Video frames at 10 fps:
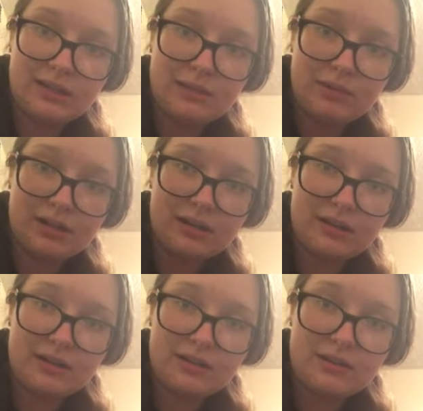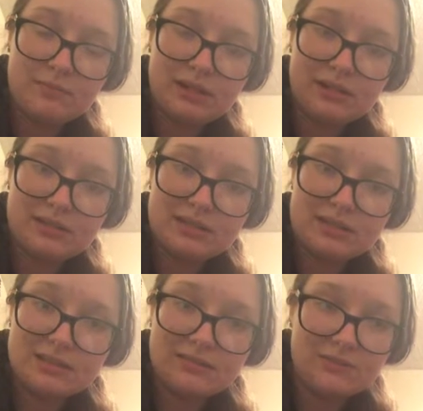I bought her at Earthbound
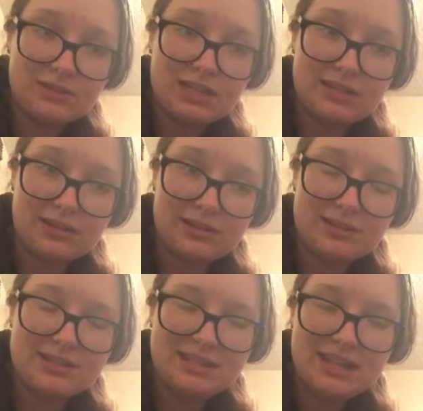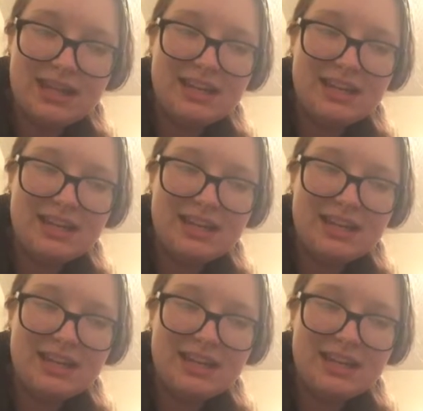for $10.